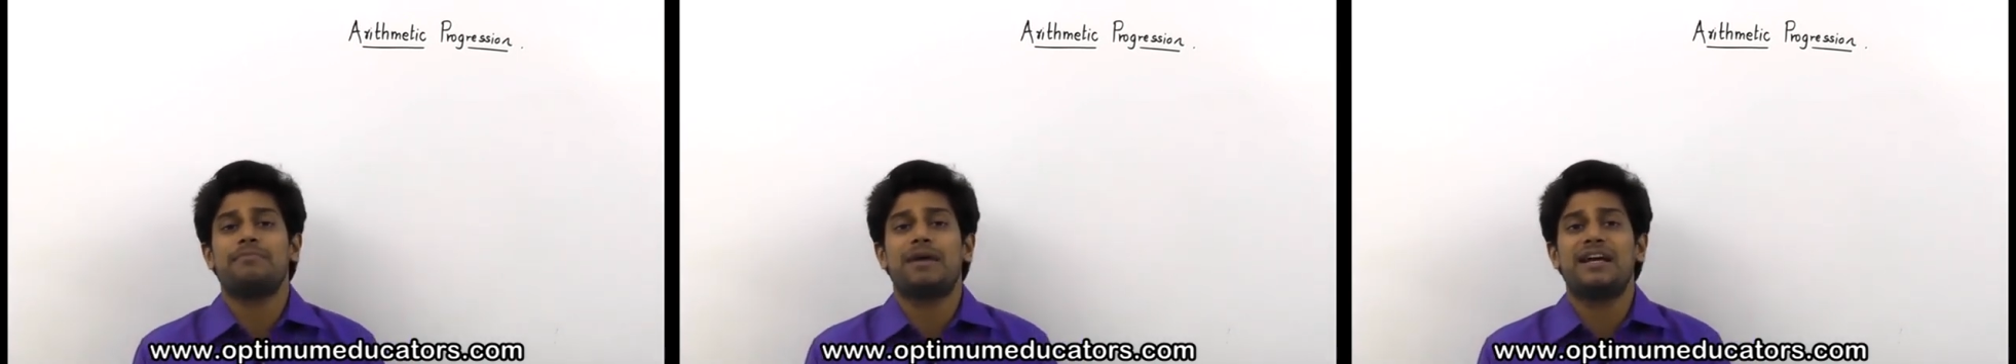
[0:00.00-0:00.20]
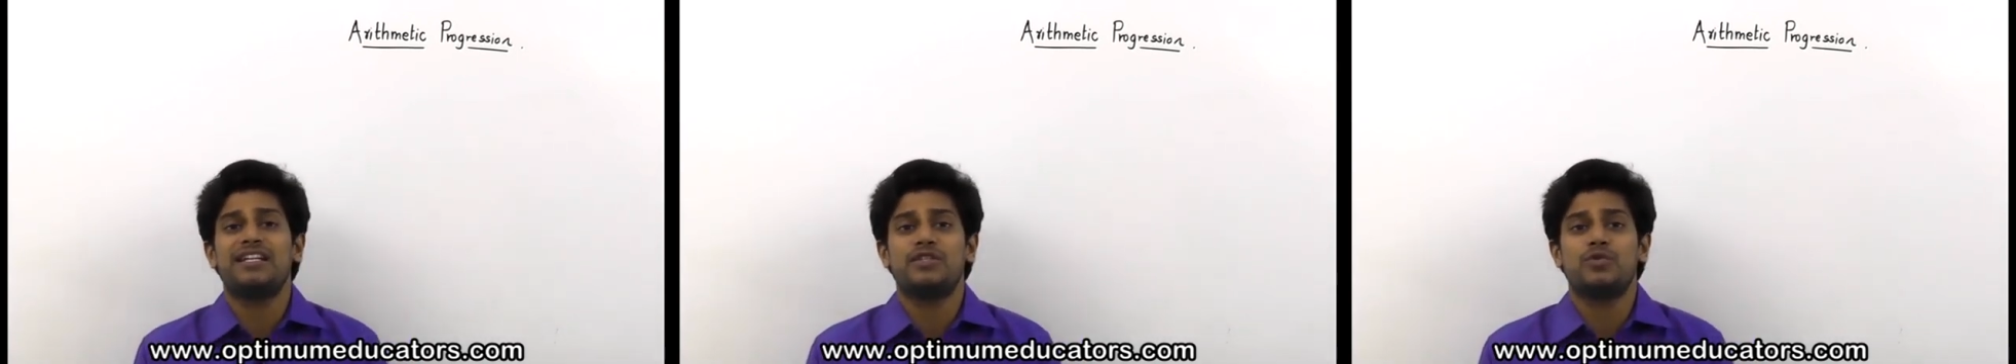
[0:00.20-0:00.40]

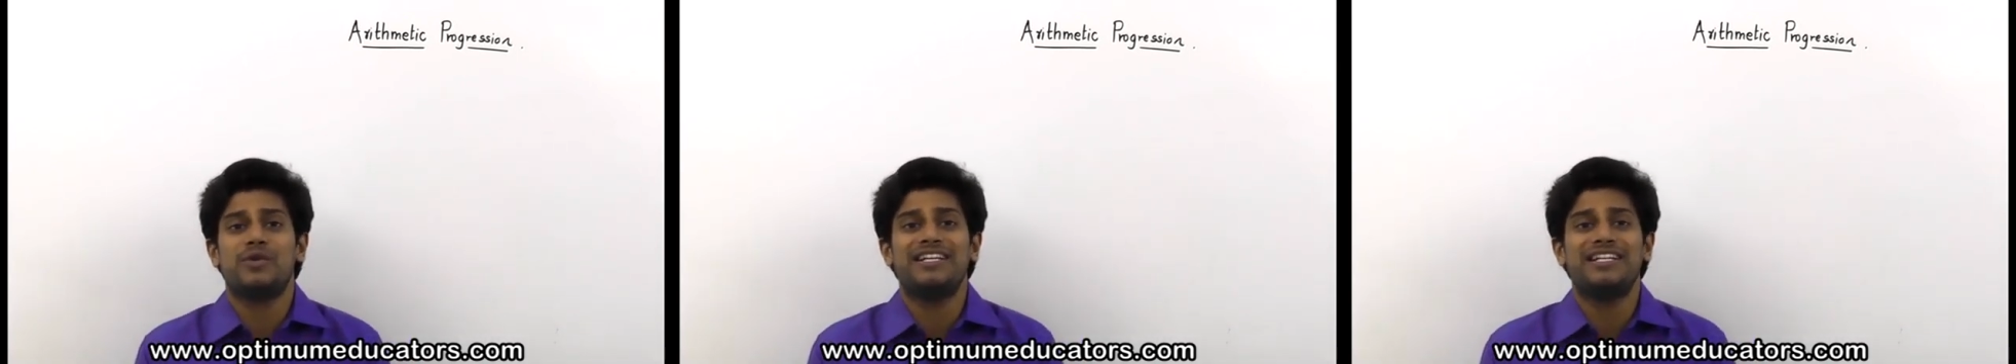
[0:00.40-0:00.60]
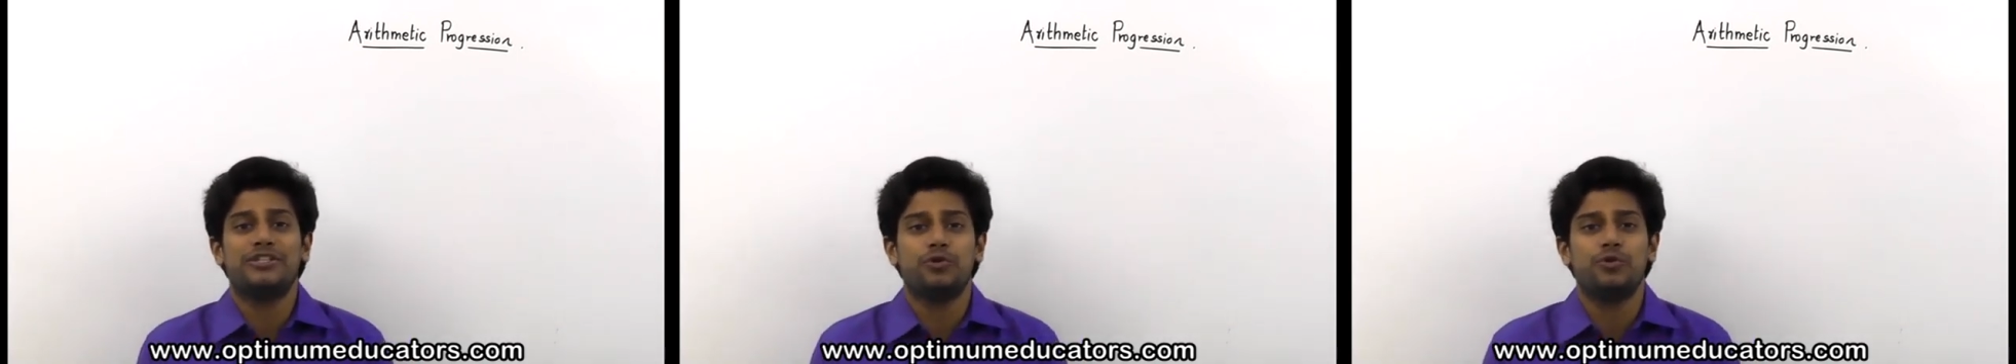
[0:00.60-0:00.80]
n minus
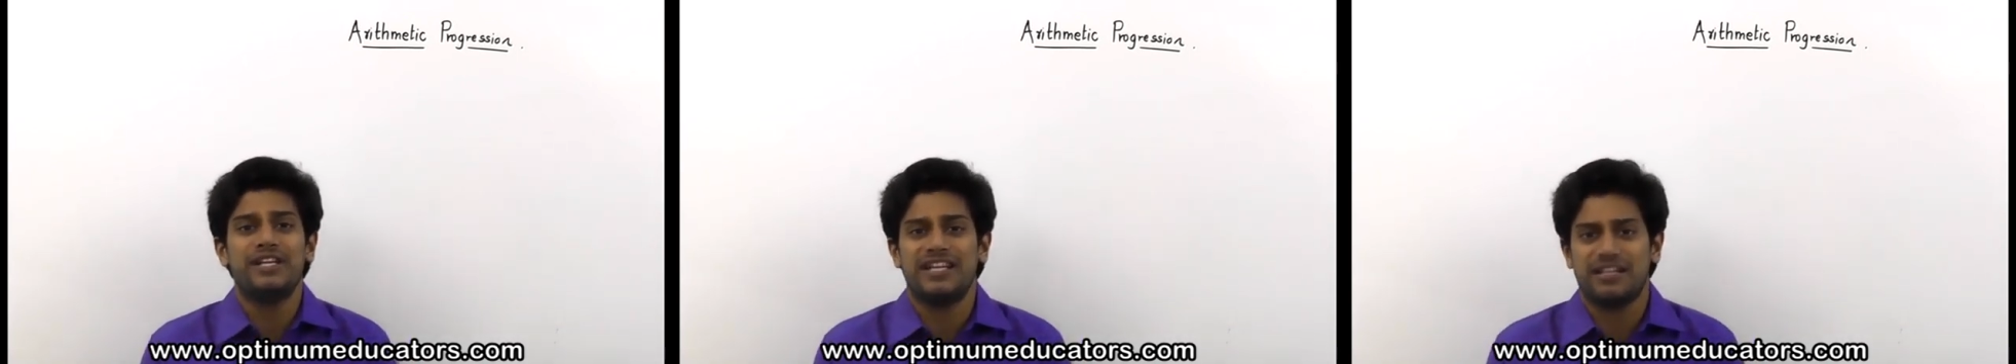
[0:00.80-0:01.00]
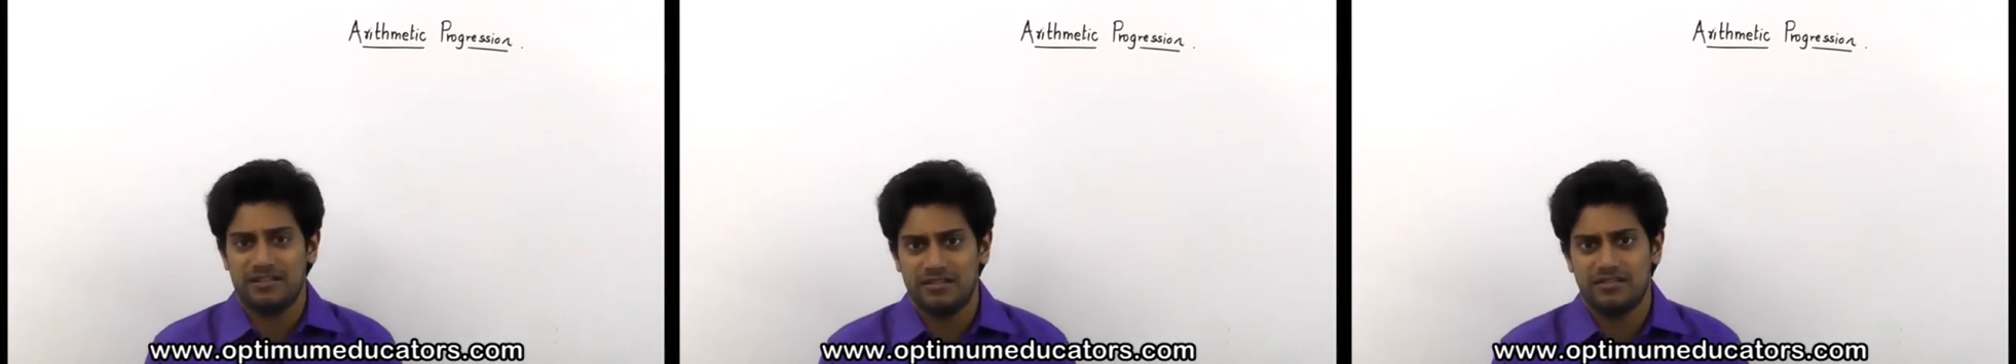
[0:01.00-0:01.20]
1 into
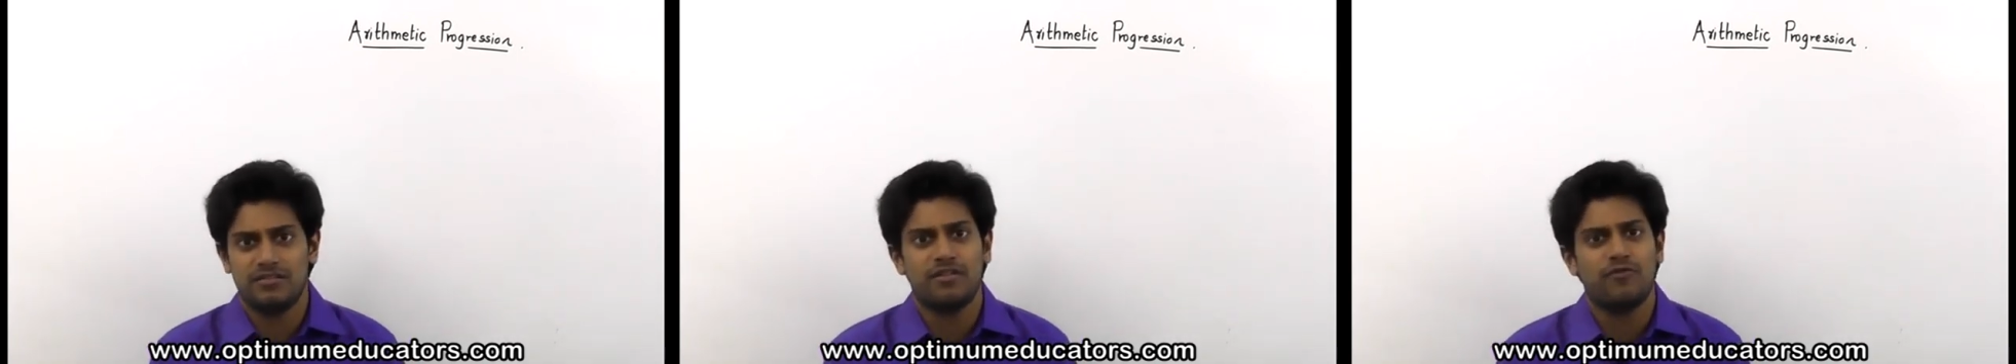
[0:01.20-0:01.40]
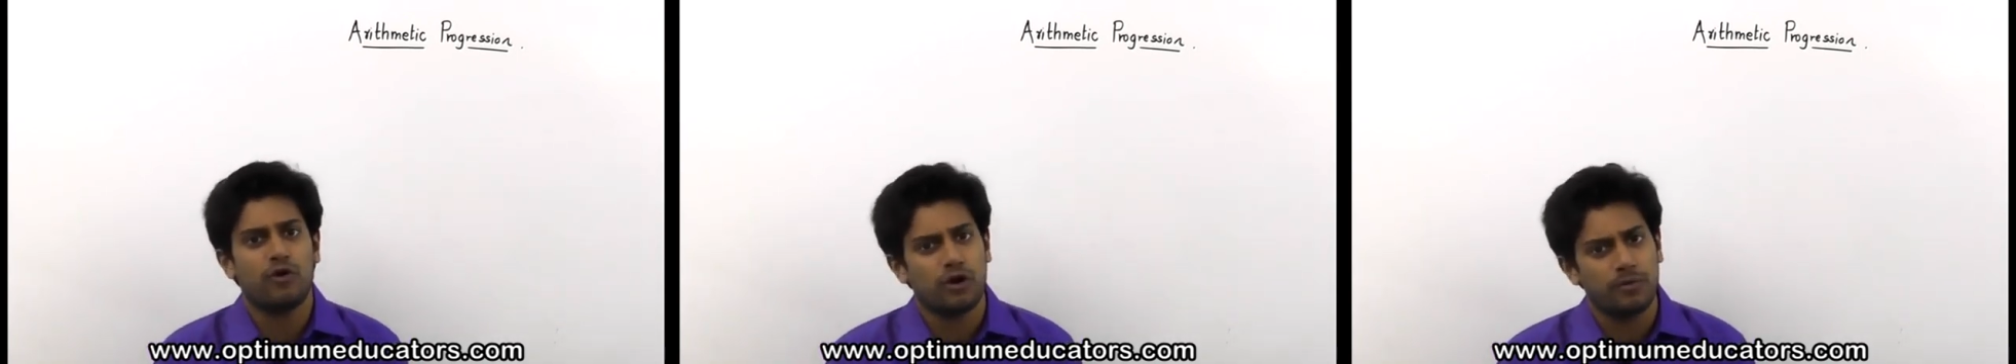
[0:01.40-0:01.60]
d. This
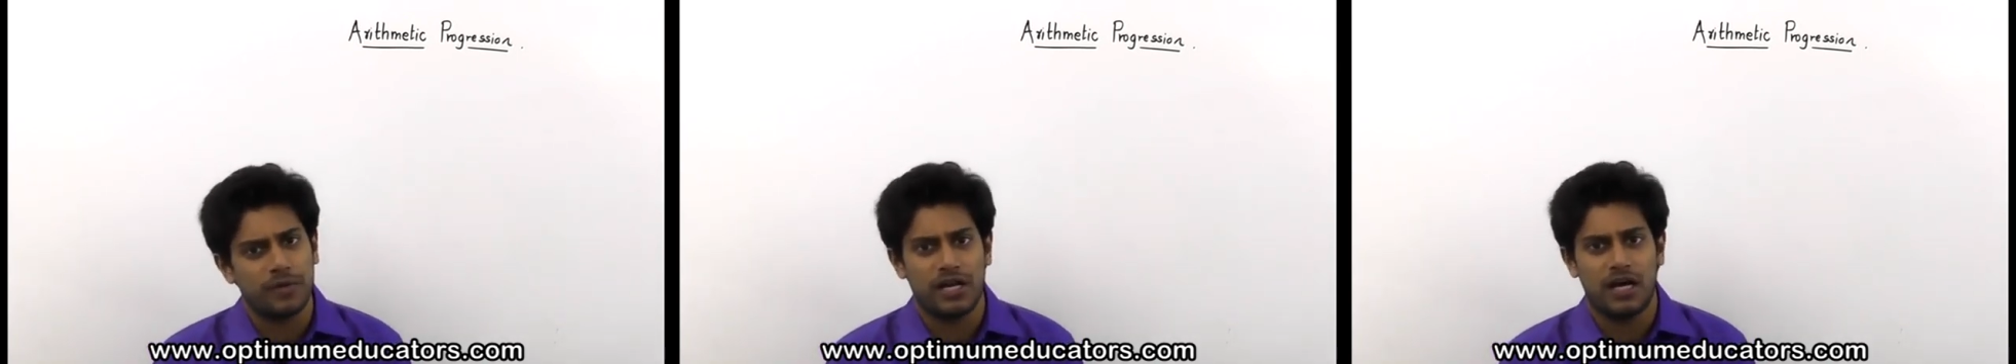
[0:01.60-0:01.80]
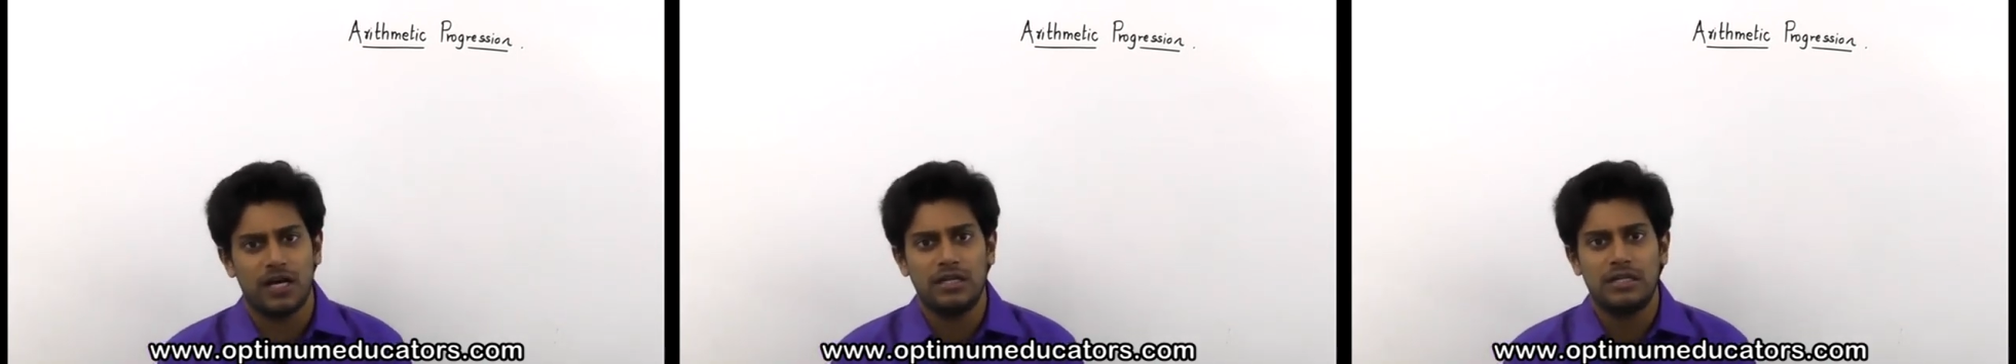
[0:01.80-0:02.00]
is a
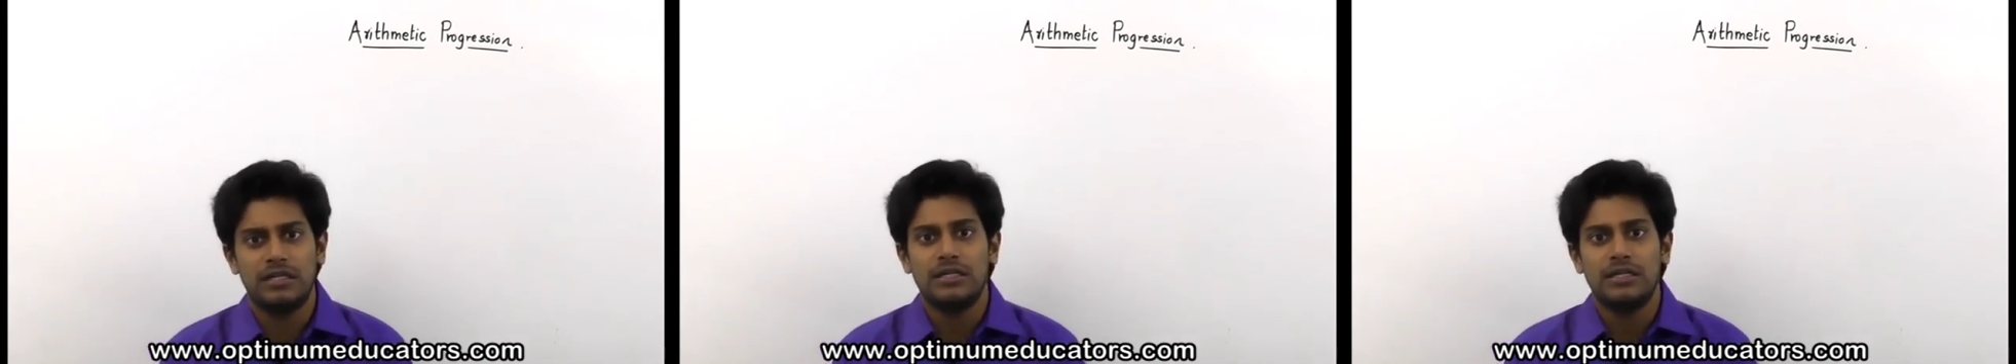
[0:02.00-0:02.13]
formula.